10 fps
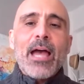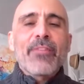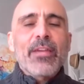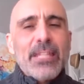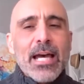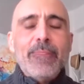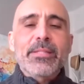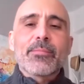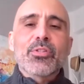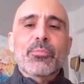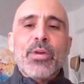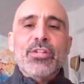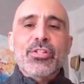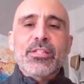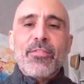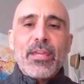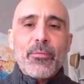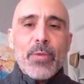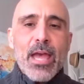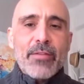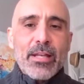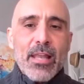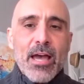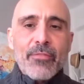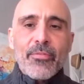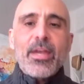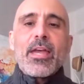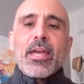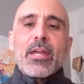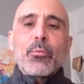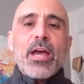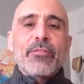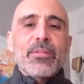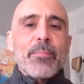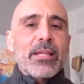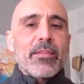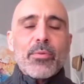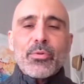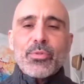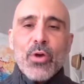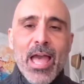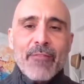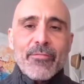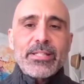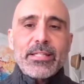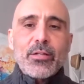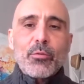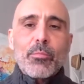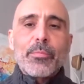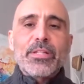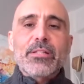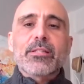I think time is the most precious thing we have in life, and we have to make the most of every single moment.